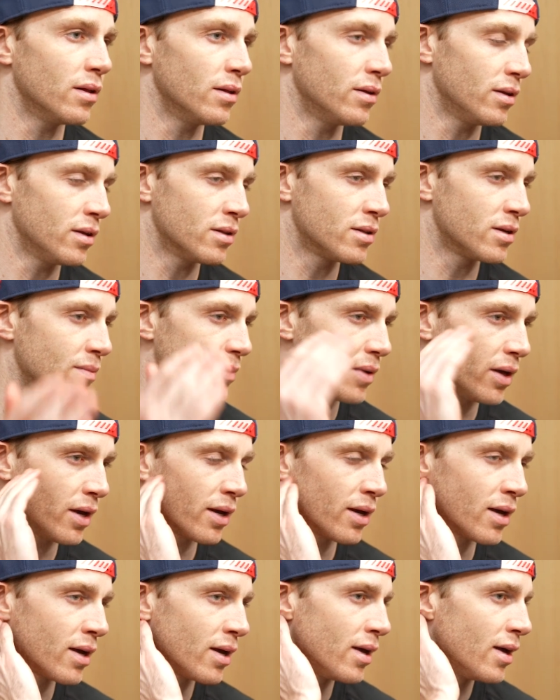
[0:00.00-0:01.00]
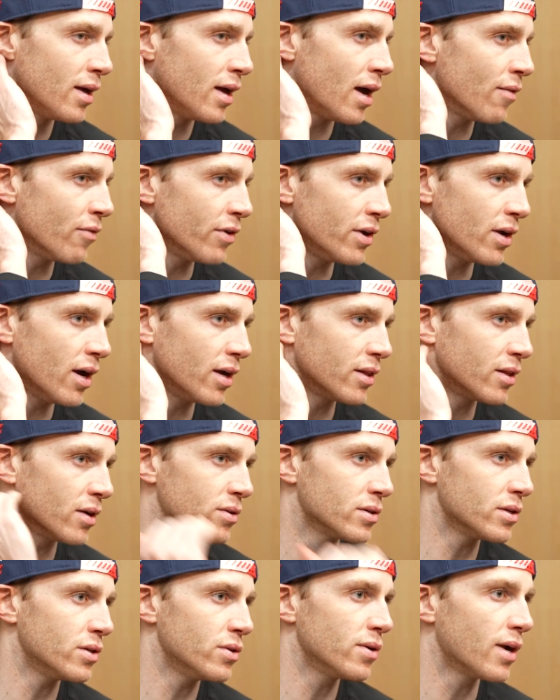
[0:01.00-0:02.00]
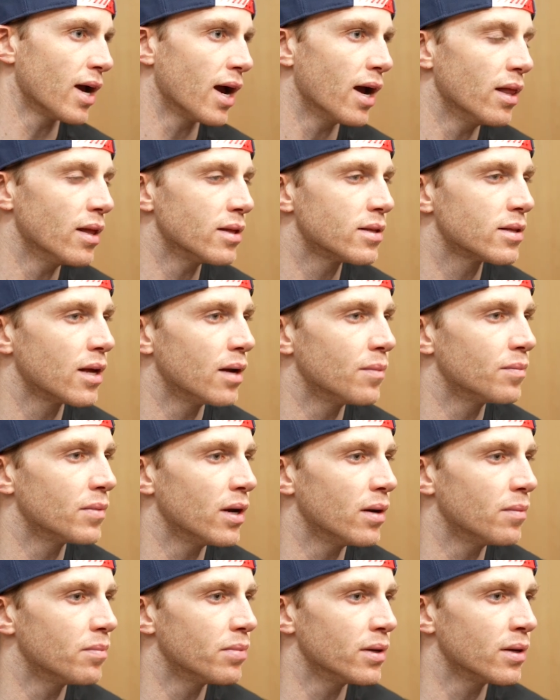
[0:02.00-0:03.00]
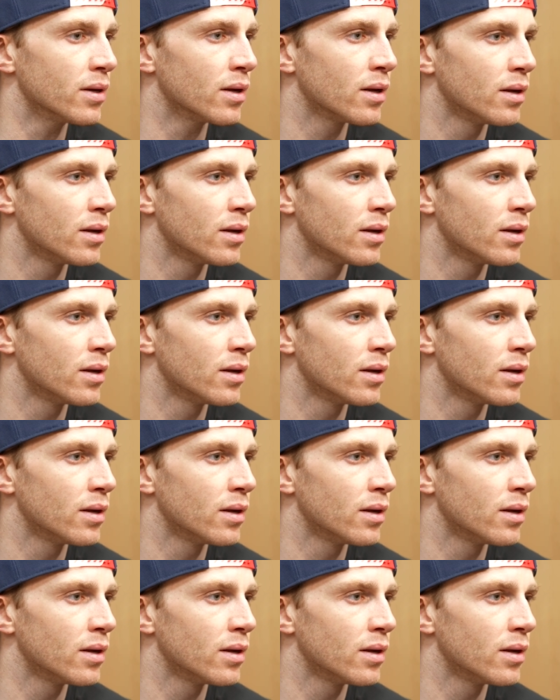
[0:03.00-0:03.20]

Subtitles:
It seemed like every night there's a new guy that stepped up, and